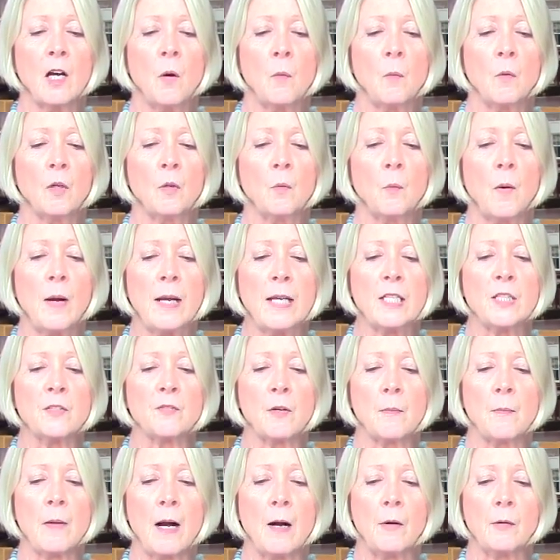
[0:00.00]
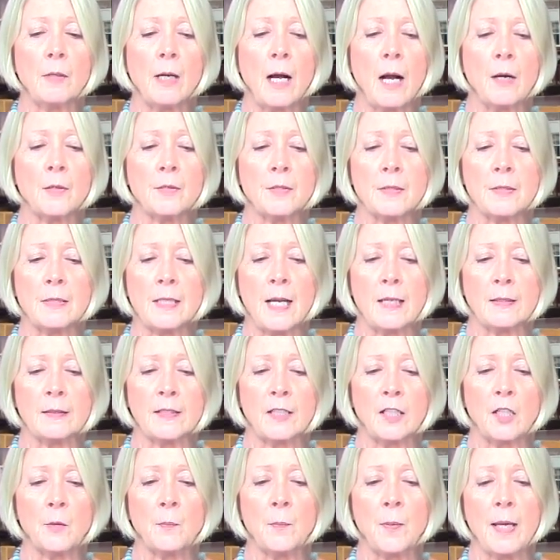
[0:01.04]
when waste from outhouses at
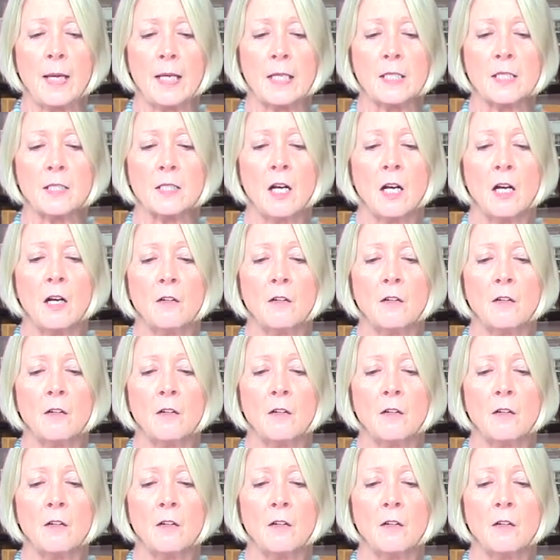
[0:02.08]
their base